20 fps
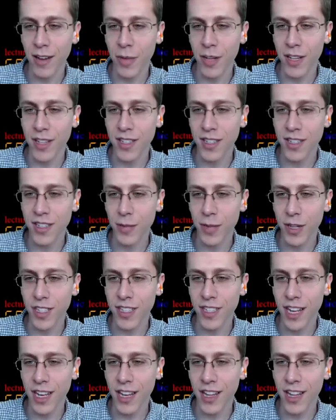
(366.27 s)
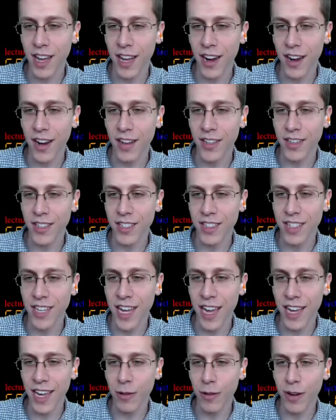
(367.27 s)
but to some extent, they are just
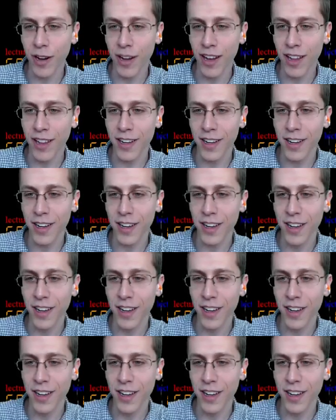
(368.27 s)
attacking one another.